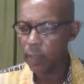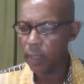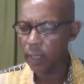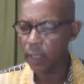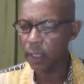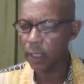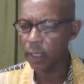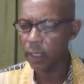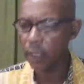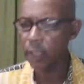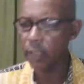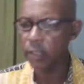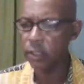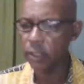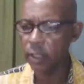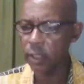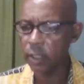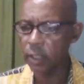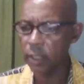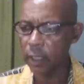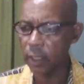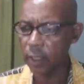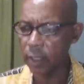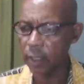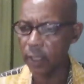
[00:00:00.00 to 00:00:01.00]
I called his
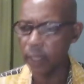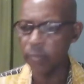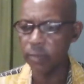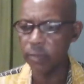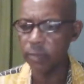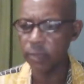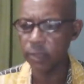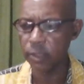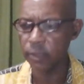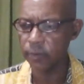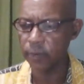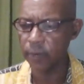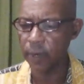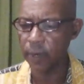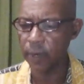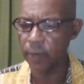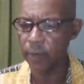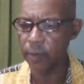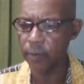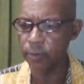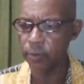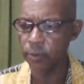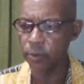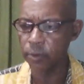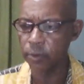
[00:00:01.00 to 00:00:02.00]
I called him. His
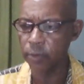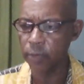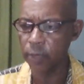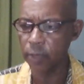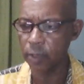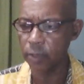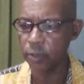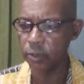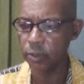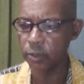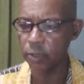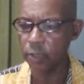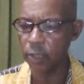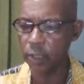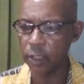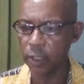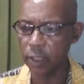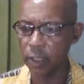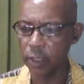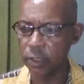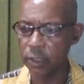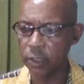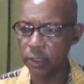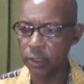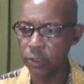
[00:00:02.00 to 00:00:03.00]
phone rang out, so I
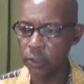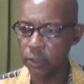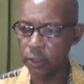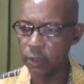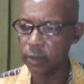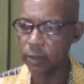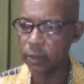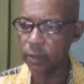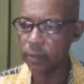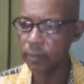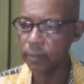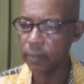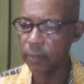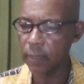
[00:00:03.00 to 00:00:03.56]
called his son,